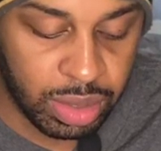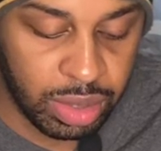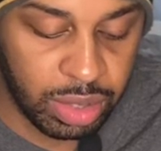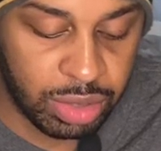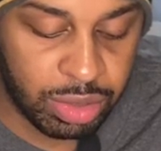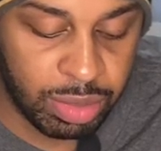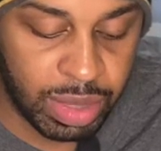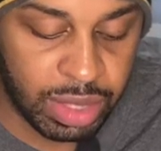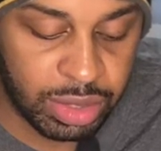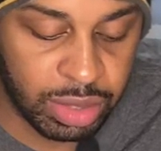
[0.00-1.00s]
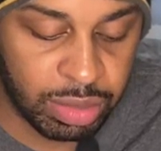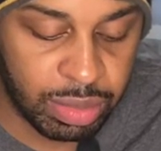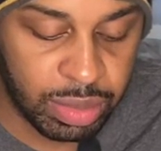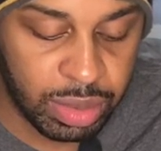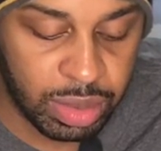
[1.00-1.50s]
Interesting matchup.
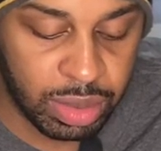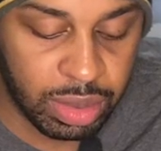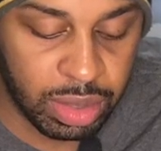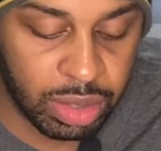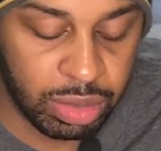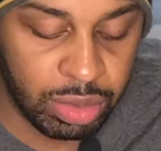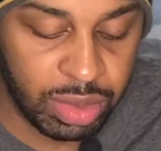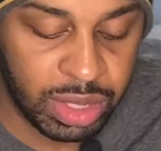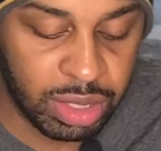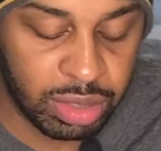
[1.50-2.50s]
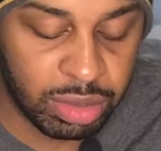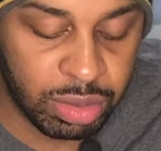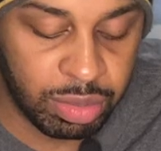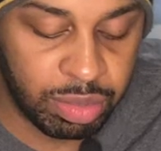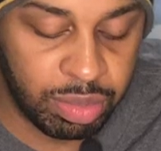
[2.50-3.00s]
I don't know if Seahawks are
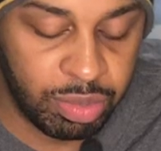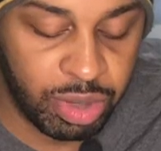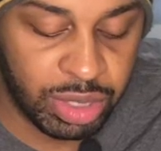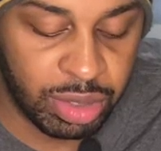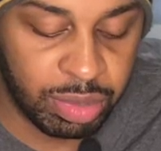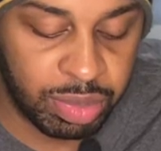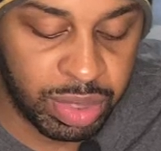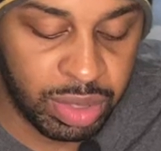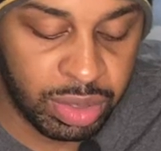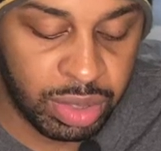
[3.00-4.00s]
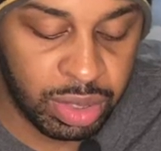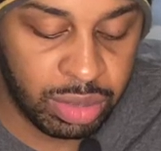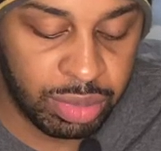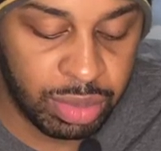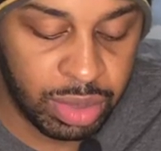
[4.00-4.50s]
going to rest their players,
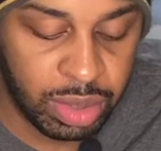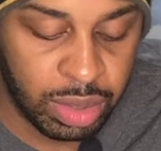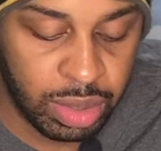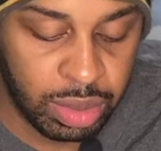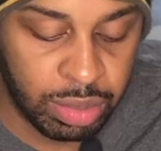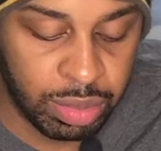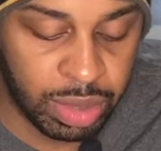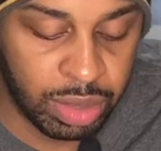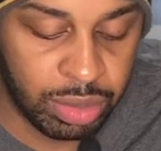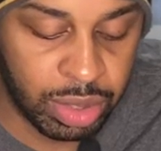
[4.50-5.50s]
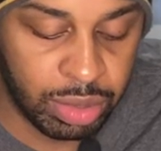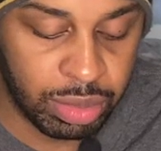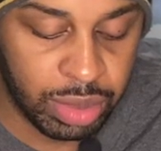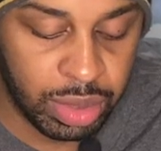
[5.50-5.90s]
though, but I don't know.